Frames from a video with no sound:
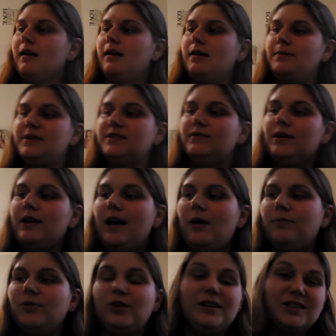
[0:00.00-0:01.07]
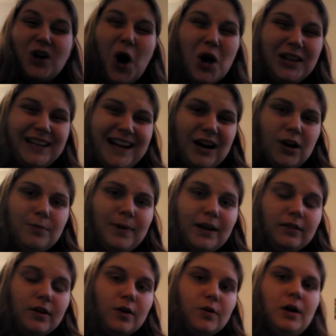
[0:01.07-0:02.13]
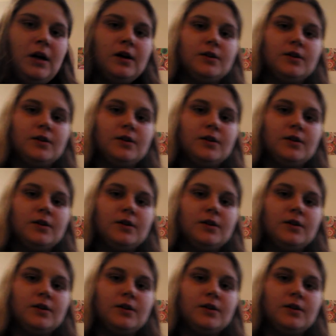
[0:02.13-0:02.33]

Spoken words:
It's very helpful. It's all in Arabic though.